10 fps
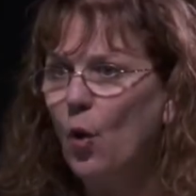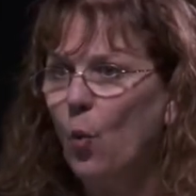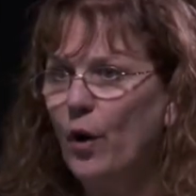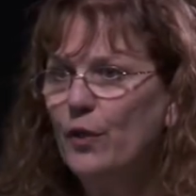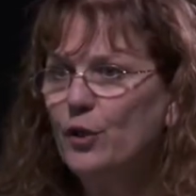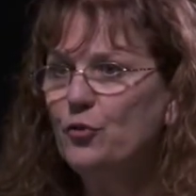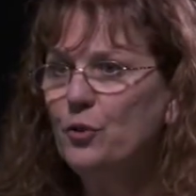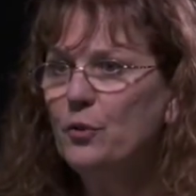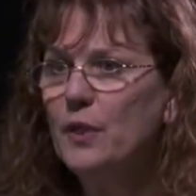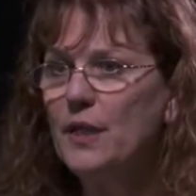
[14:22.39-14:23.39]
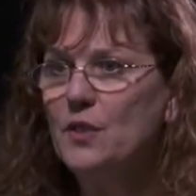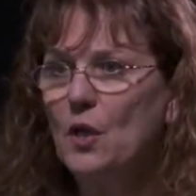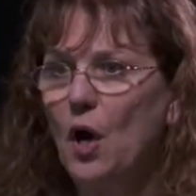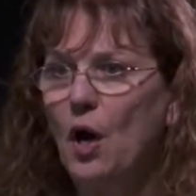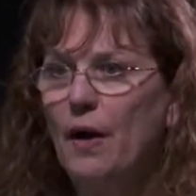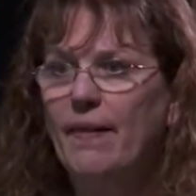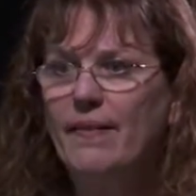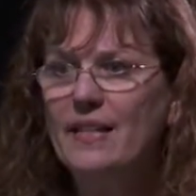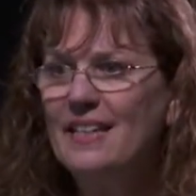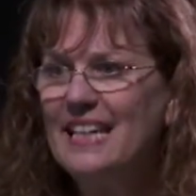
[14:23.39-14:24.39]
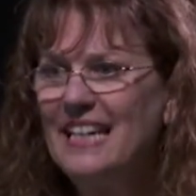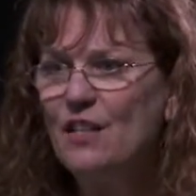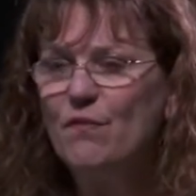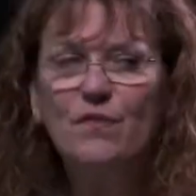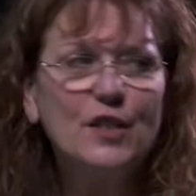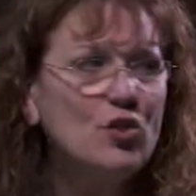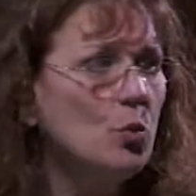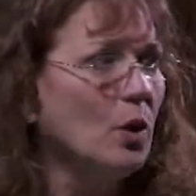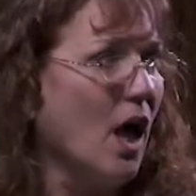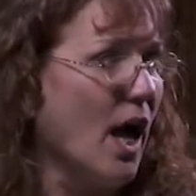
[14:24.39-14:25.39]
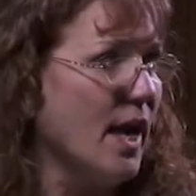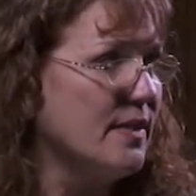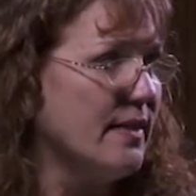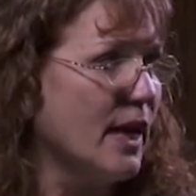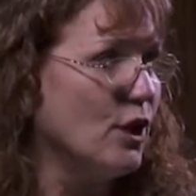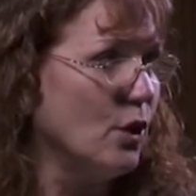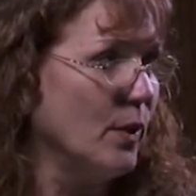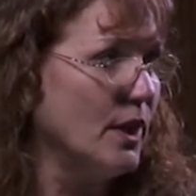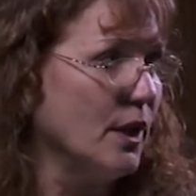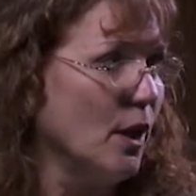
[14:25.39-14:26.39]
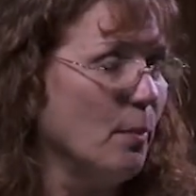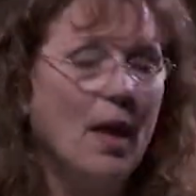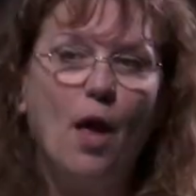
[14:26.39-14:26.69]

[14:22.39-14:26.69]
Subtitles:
where their true needs are, and then to individualize that curriculum